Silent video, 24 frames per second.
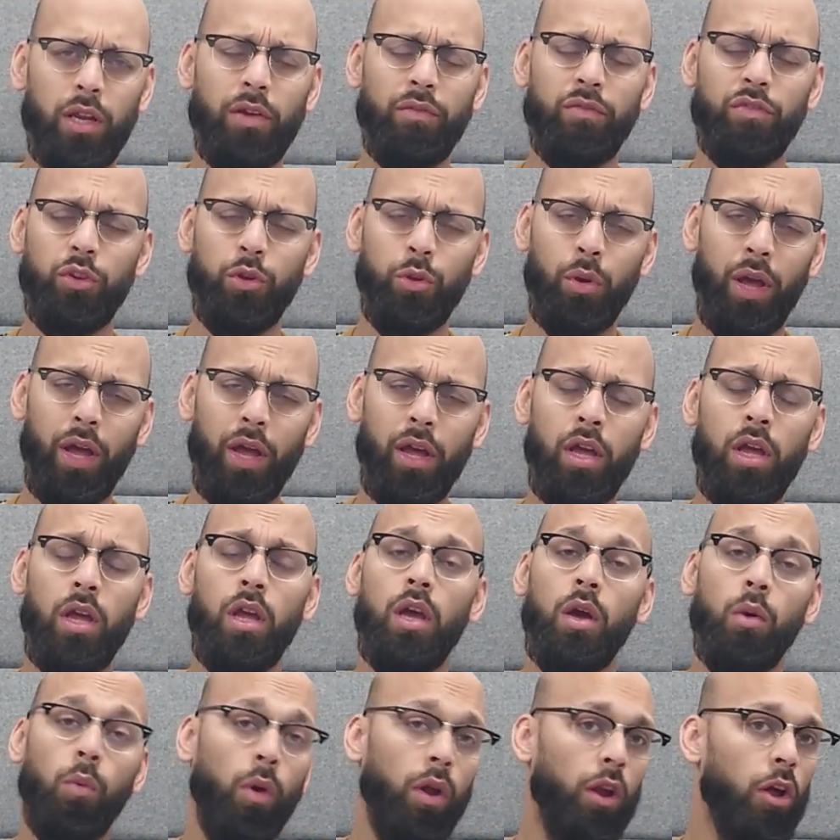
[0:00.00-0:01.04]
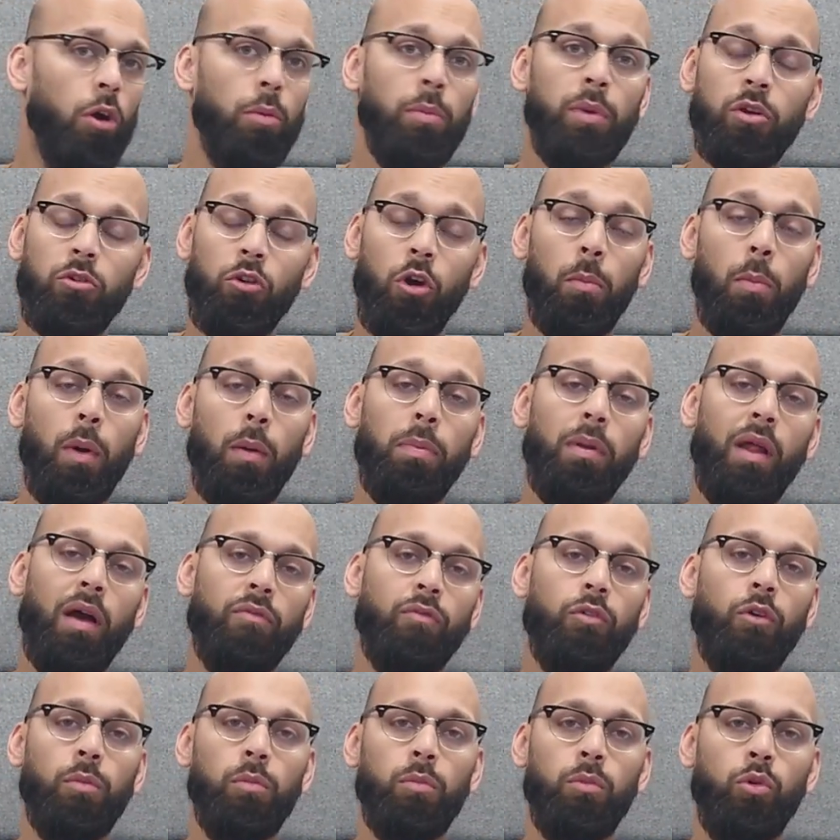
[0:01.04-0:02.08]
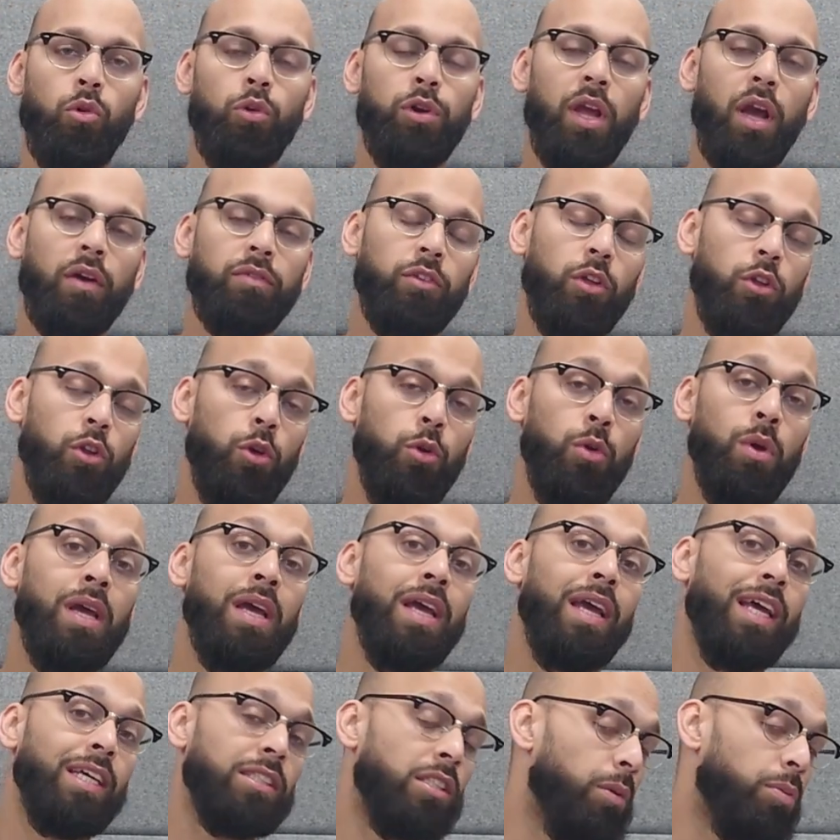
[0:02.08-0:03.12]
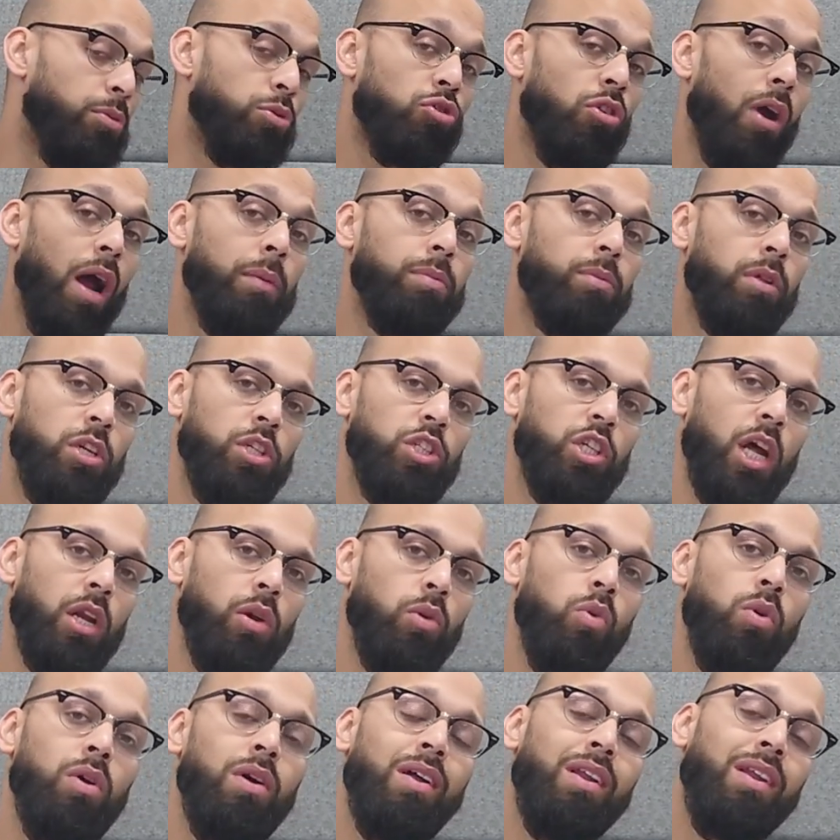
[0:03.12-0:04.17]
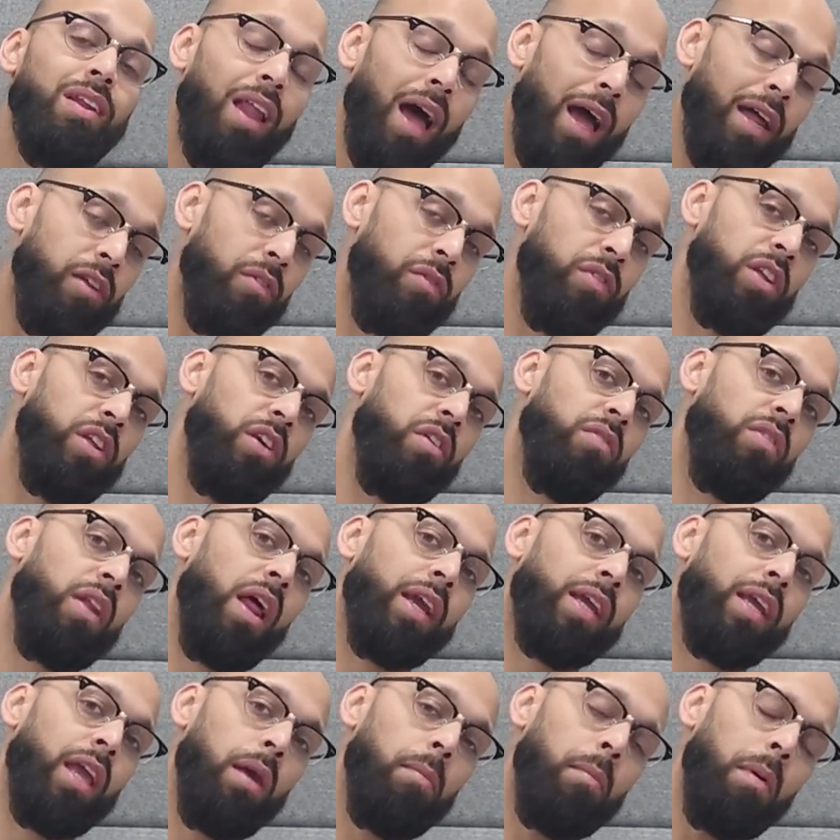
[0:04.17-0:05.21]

If you're new here, want to help me grow my platform, all you have to do is subscribe to the channel, like the video if you like it,